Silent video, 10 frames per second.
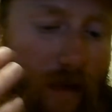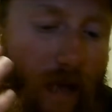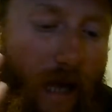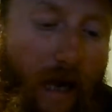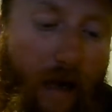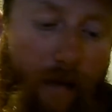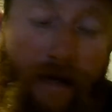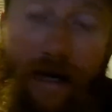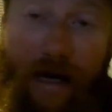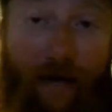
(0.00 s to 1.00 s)
And
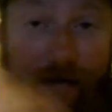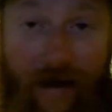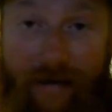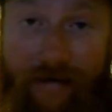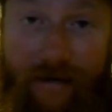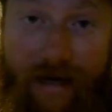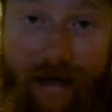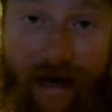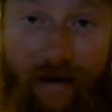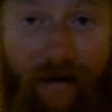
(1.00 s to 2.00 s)
they also hang
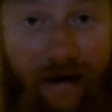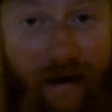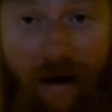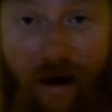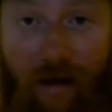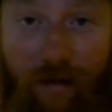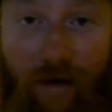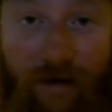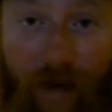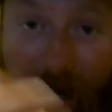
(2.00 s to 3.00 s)
out on the brush
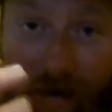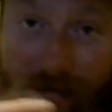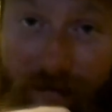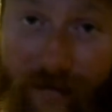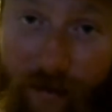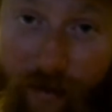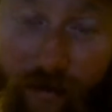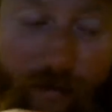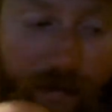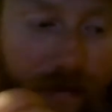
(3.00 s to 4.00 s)
piles and
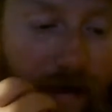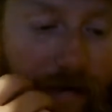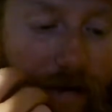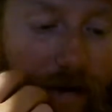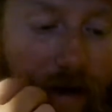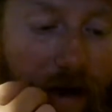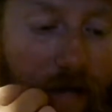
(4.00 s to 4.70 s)
groups and all that.